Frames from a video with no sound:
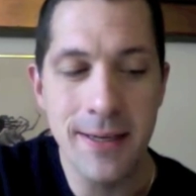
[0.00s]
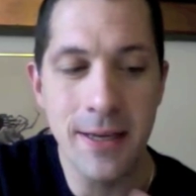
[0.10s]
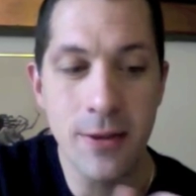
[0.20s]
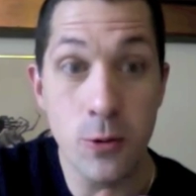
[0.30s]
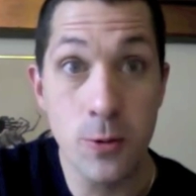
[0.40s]

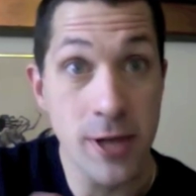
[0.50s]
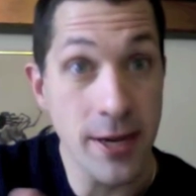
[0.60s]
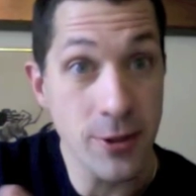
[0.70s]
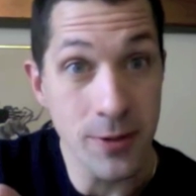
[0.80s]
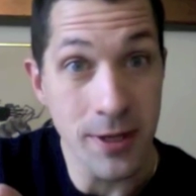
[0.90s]

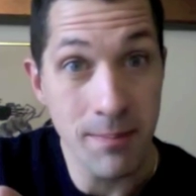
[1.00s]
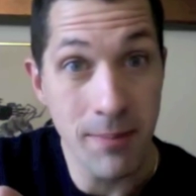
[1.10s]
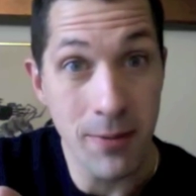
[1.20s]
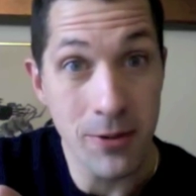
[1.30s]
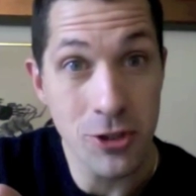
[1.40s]
trajectory by
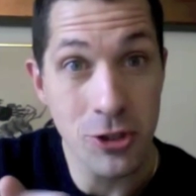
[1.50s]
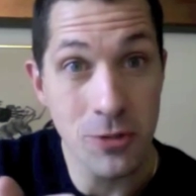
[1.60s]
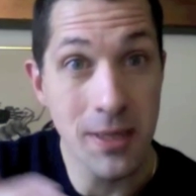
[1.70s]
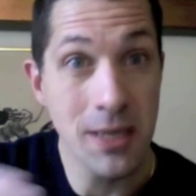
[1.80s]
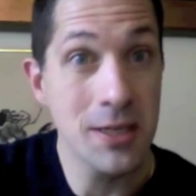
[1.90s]
which you
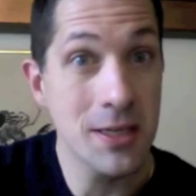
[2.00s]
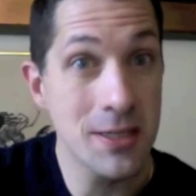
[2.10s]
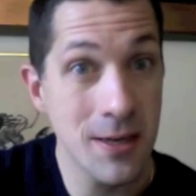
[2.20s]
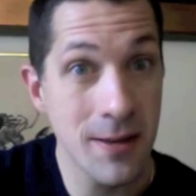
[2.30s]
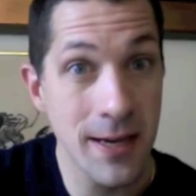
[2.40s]
begin to
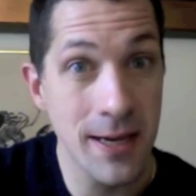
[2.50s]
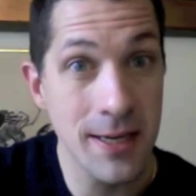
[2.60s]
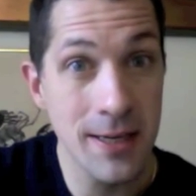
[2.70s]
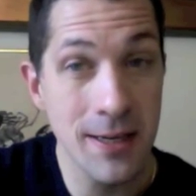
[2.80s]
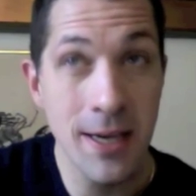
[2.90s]
consider the
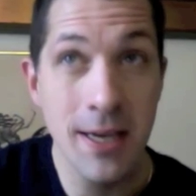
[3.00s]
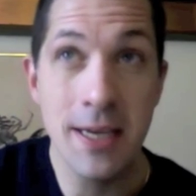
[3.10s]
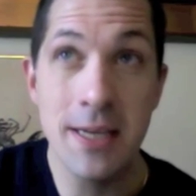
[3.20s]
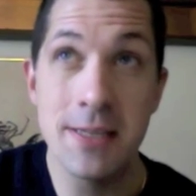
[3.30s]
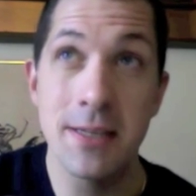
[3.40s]
idea
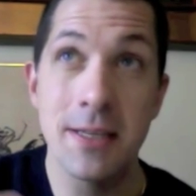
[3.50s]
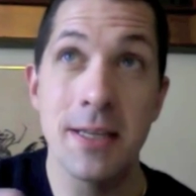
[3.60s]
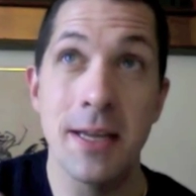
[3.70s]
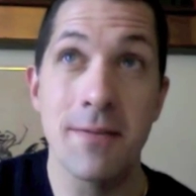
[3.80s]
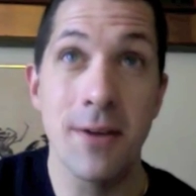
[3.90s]
is a little
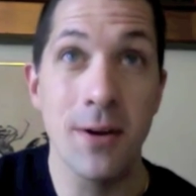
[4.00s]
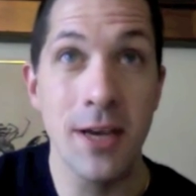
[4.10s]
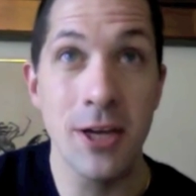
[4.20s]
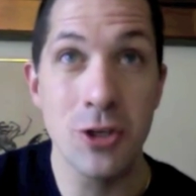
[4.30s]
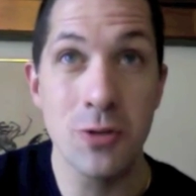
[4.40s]
like
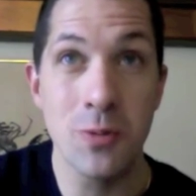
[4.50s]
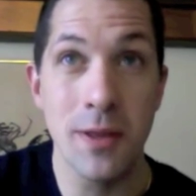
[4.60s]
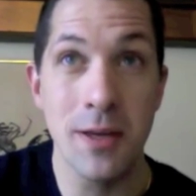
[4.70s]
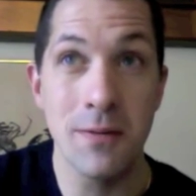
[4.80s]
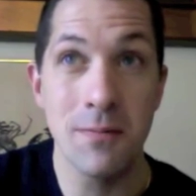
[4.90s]
variations
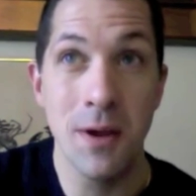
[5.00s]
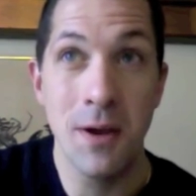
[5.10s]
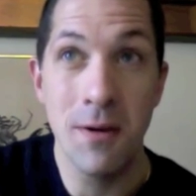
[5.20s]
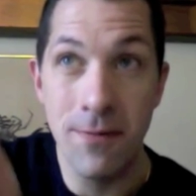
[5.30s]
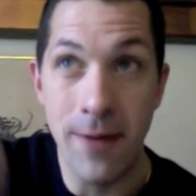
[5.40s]
within
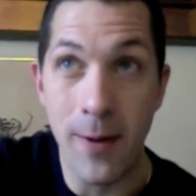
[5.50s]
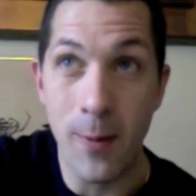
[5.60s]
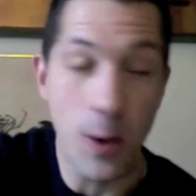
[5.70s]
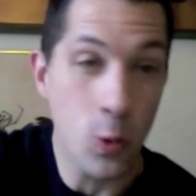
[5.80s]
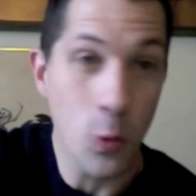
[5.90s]

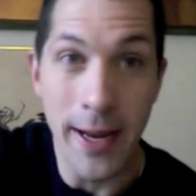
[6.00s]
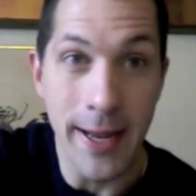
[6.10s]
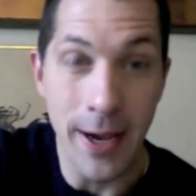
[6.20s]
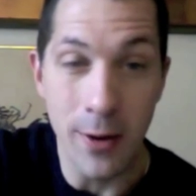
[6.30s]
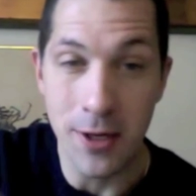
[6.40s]
firing a ray
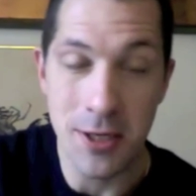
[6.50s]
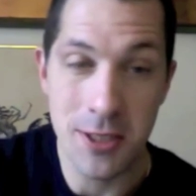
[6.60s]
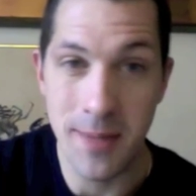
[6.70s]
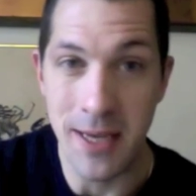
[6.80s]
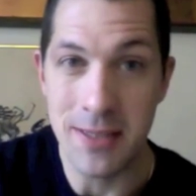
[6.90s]
out into
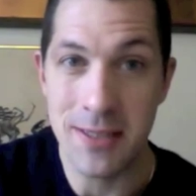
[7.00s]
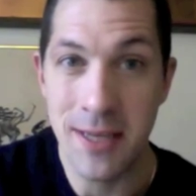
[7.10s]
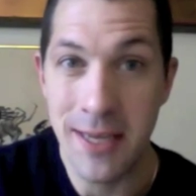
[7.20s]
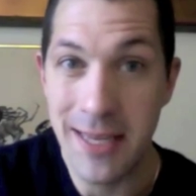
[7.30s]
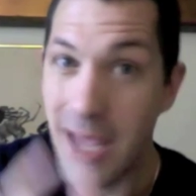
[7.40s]
space.
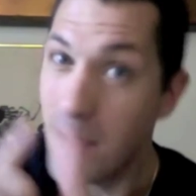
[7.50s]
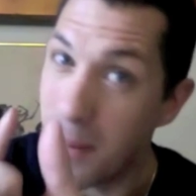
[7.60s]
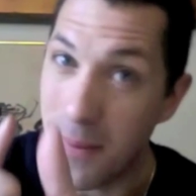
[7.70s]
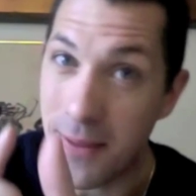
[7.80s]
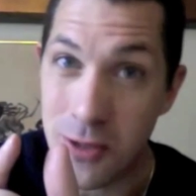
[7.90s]
Yeah,
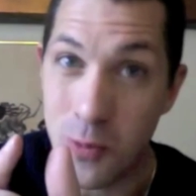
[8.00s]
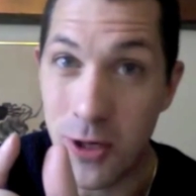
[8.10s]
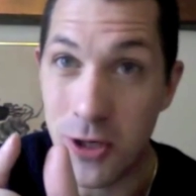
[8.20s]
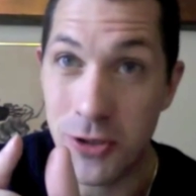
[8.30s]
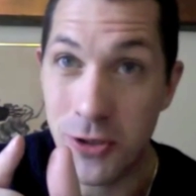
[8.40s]
maybe there's 1
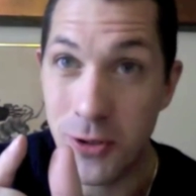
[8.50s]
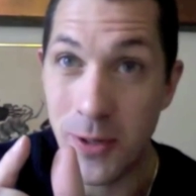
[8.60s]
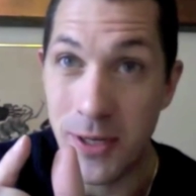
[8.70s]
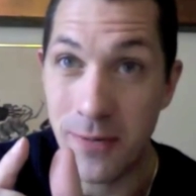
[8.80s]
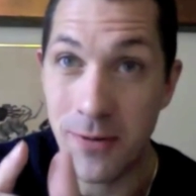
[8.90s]
or 2 degree
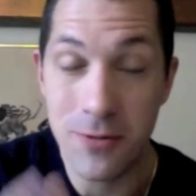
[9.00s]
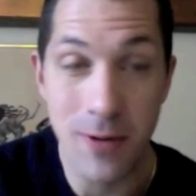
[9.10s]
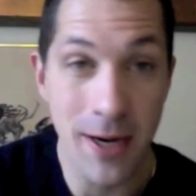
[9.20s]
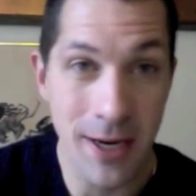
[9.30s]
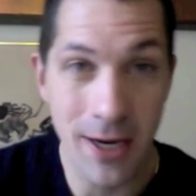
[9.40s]
difference
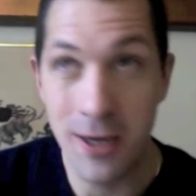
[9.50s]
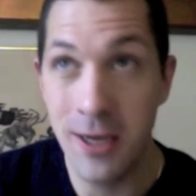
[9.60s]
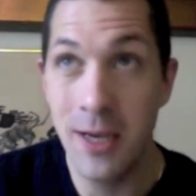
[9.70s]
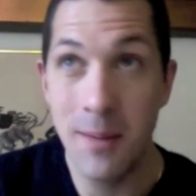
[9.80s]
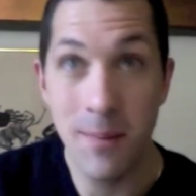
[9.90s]
right here,
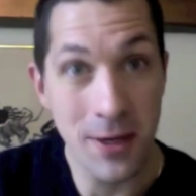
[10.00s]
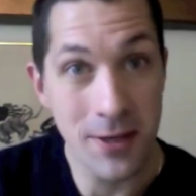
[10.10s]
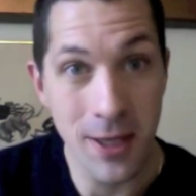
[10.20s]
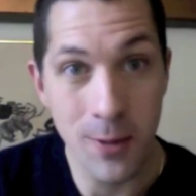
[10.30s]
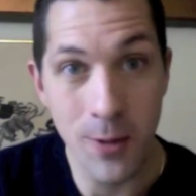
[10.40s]
but I'll tell
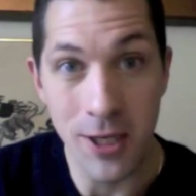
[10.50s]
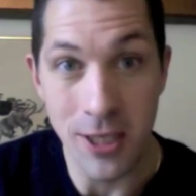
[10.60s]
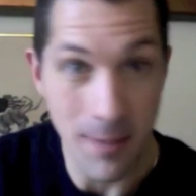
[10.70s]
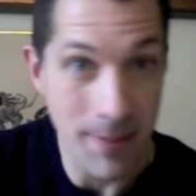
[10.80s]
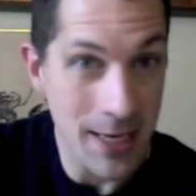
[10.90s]
you what, you
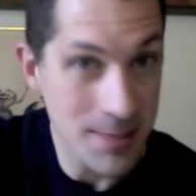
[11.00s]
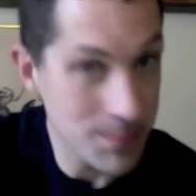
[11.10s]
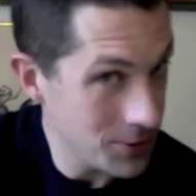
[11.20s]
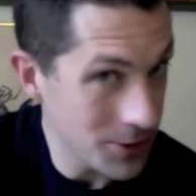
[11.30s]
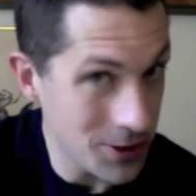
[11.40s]
get past
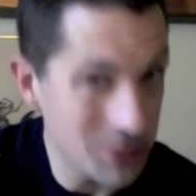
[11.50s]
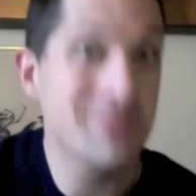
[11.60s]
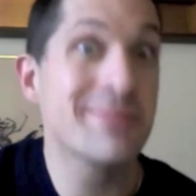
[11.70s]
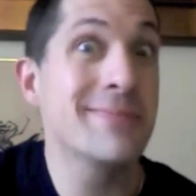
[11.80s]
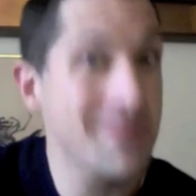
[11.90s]
Pluto,
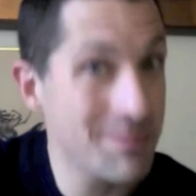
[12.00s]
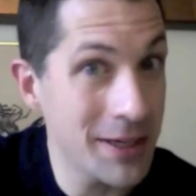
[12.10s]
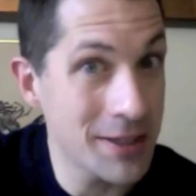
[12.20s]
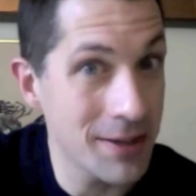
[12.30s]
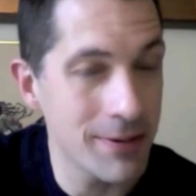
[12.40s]

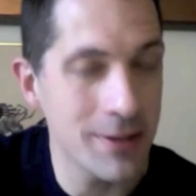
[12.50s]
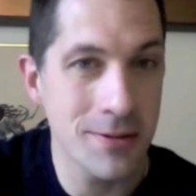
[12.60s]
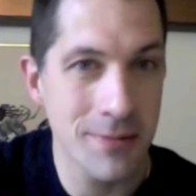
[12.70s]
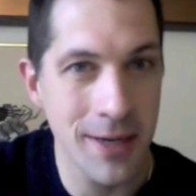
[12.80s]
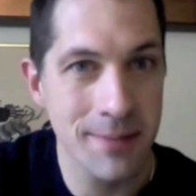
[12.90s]
big difference,
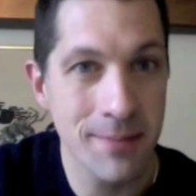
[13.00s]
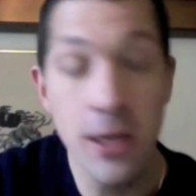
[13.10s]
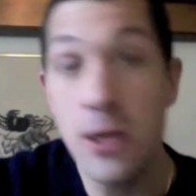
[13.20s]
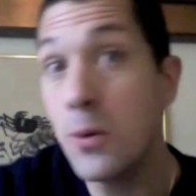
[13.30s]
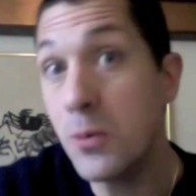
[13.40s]
right?
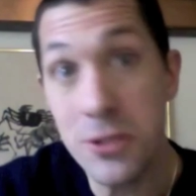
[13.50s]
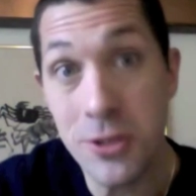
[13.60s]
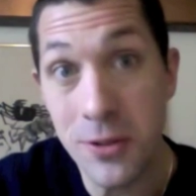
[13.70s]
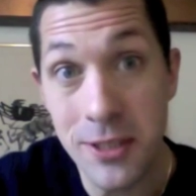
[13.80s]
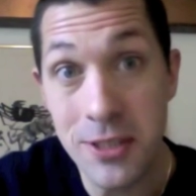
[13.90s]
Well,
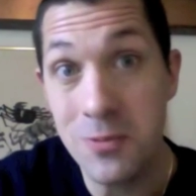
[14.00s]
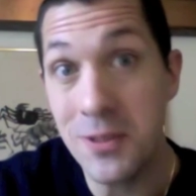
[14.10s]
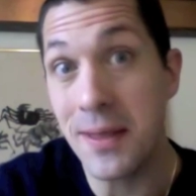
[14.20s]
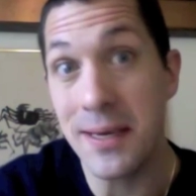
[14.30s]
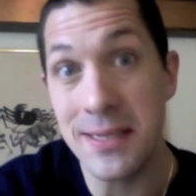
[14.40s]
so it is
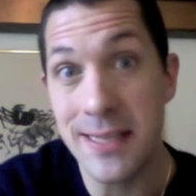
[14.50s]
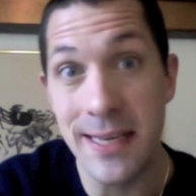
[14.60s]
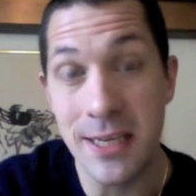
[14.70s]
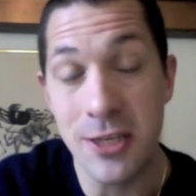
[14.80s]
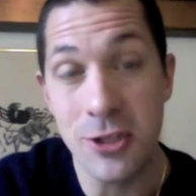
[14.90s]
with
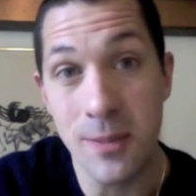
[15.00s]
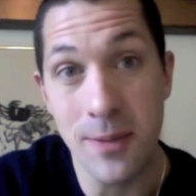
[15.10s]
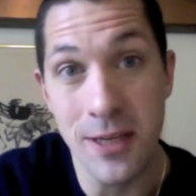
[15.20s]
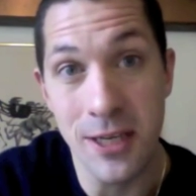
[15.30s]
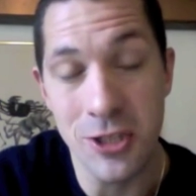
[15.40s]
aesthetic
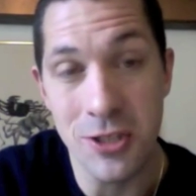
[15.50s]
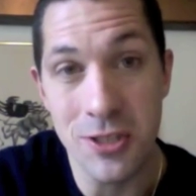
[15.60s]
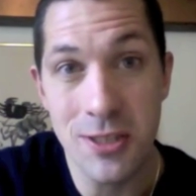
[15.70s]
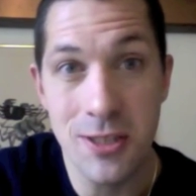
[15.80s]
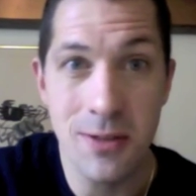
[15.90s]
interpretations.
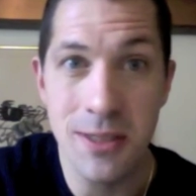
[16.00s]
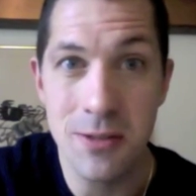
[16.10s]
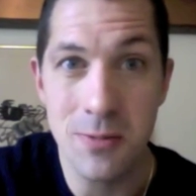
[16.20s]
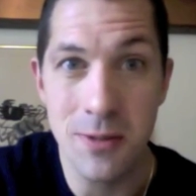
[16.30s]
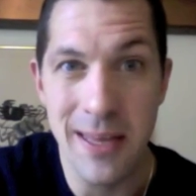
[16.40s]
So it
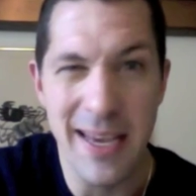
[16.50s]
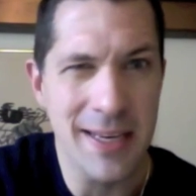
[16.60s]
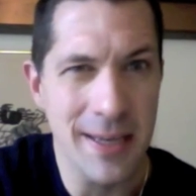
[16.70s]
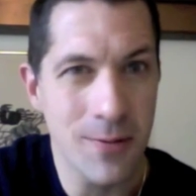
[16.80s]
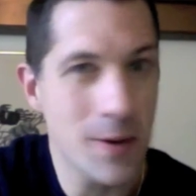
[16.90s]
is with the
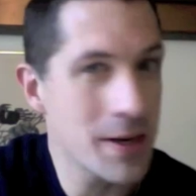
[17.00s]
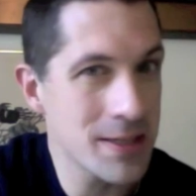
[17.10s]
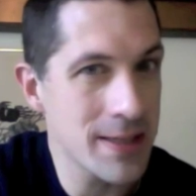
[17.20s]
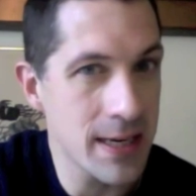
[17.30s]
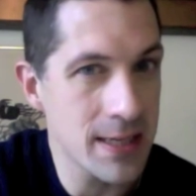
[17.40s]
idea of what
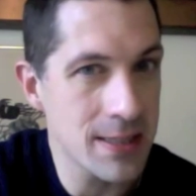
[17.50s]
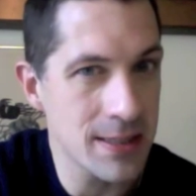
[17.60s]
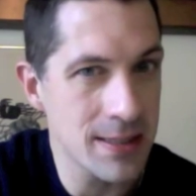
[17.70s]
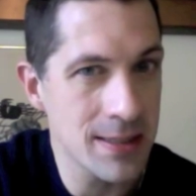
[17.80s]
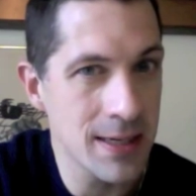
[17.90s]
aesthetics
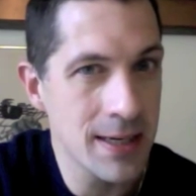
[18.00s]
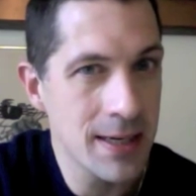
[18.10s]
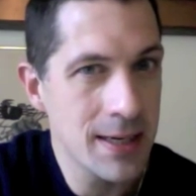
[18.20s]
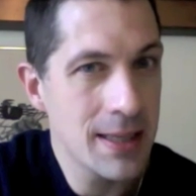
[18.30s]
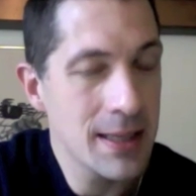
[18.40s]
is.
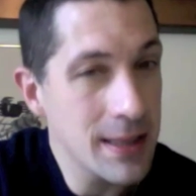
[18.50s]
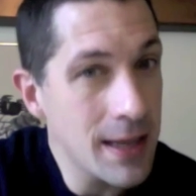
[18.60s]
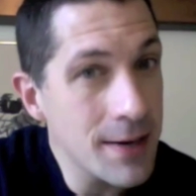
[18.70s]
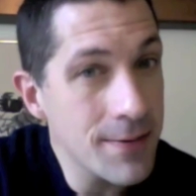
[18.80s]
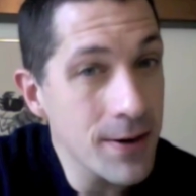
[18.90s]
A
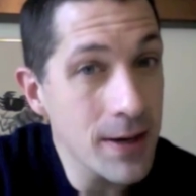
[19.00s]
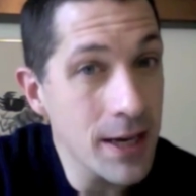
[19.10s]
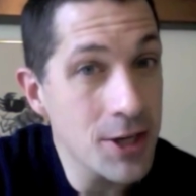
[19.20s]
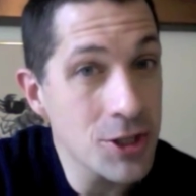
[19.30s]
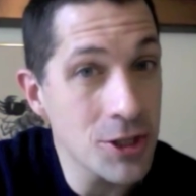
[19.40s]
lot of
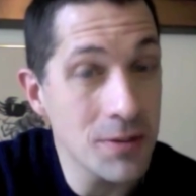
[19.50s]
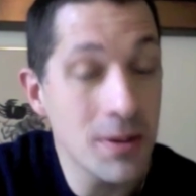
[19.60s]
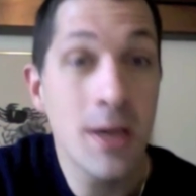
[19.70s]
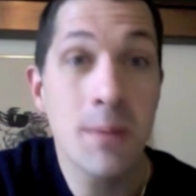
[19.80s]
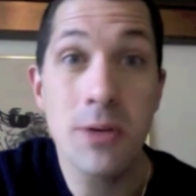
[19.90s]
variation
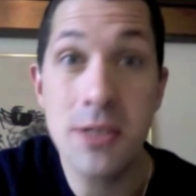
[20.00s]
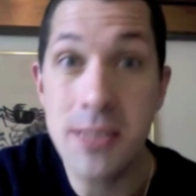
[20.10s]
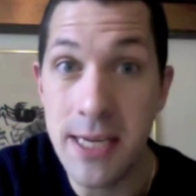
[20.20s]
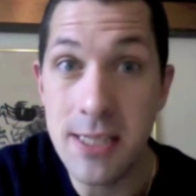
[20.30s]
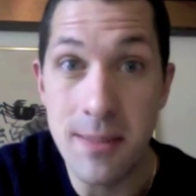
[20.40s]

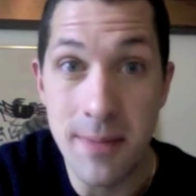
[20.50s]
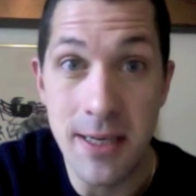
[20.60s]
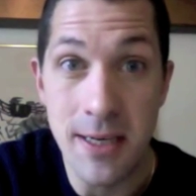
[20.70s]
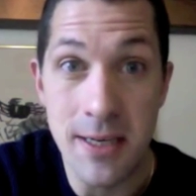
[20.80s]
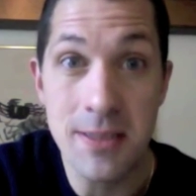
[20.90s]
precisely
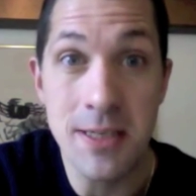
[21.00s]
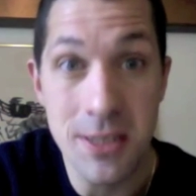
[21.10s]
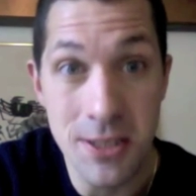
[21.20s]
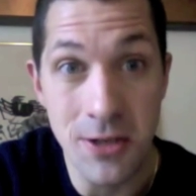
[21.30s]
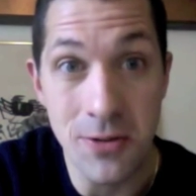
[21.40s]
because it's
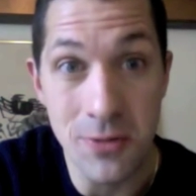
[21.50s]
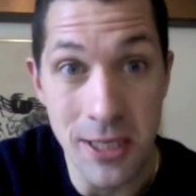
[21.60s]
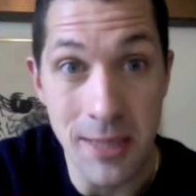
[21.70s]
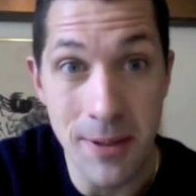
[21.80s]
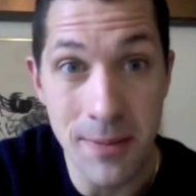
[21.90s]
so deep.